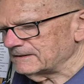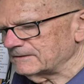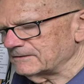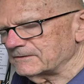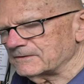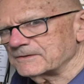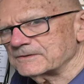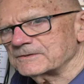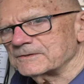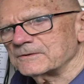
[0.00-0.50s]

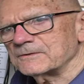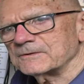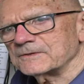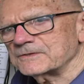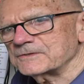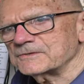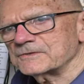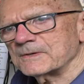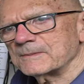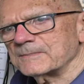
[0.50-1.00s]
is no
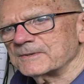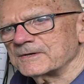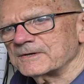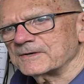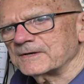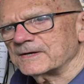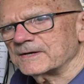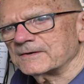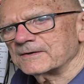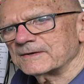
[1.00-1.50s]

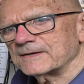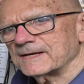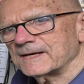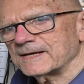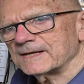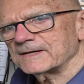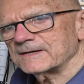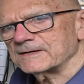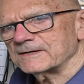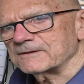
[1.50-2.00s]
distributor here in
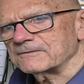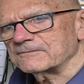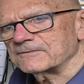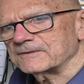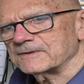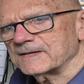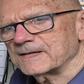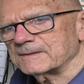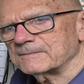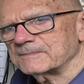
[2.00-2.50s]
Canada
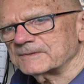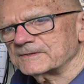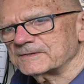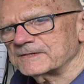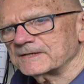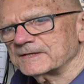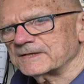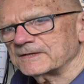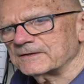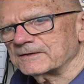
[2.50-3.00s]
for that
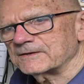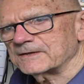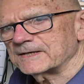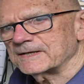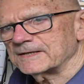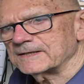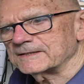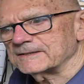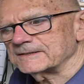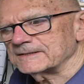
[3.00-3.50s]
particular
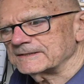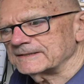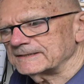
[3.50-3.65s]
kit.